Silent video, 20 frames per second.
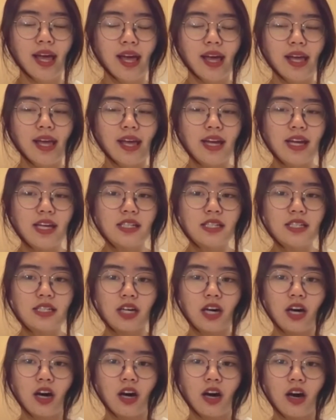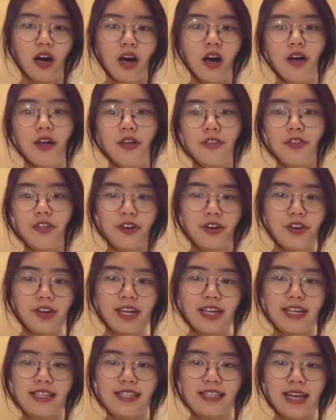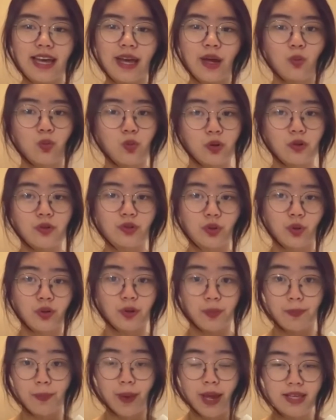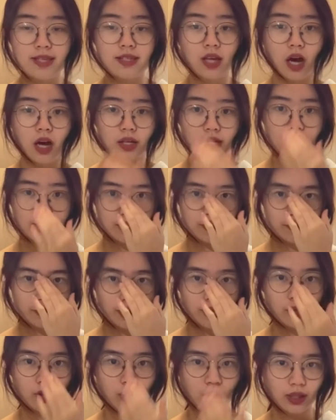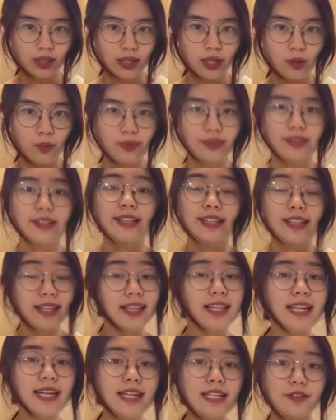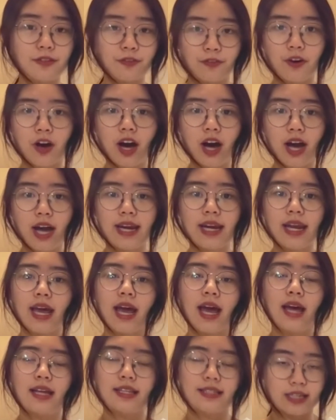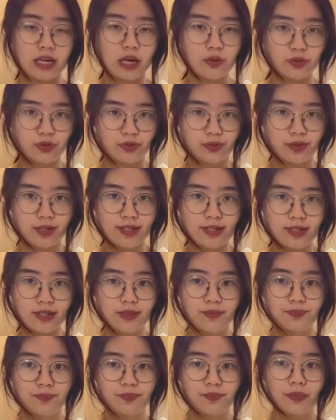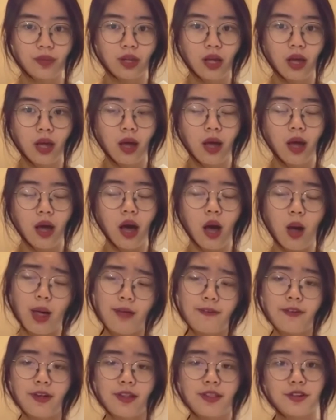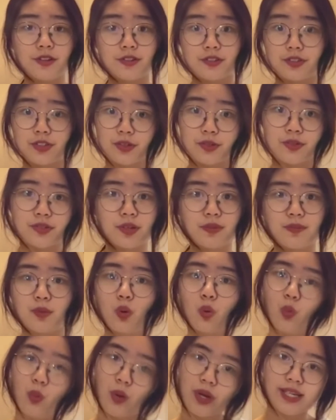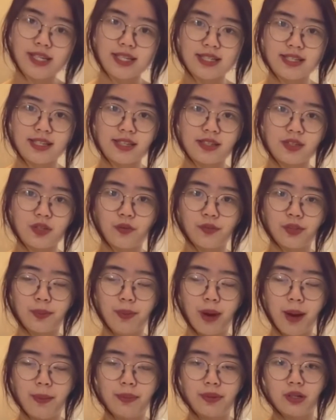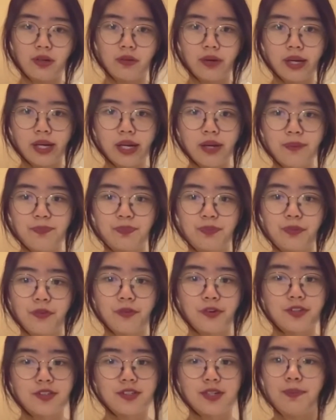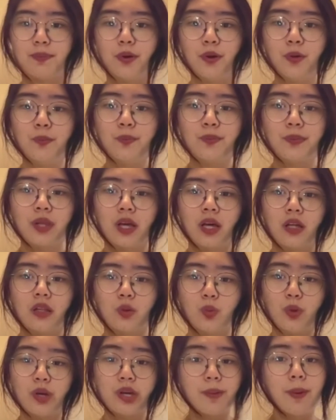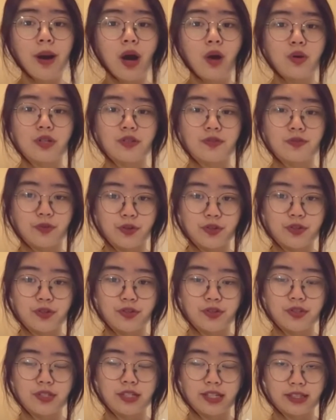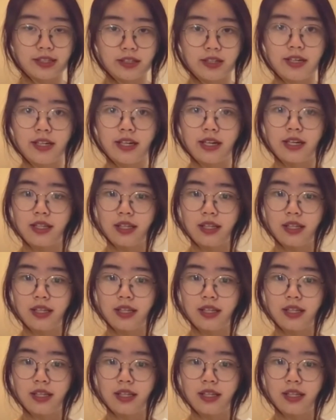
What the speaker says: And there is a world order based on the sovereign equality with clearly defined territories. However, there's still some weaknesses of the bipolarity. For example, the weaker powers forced to declare the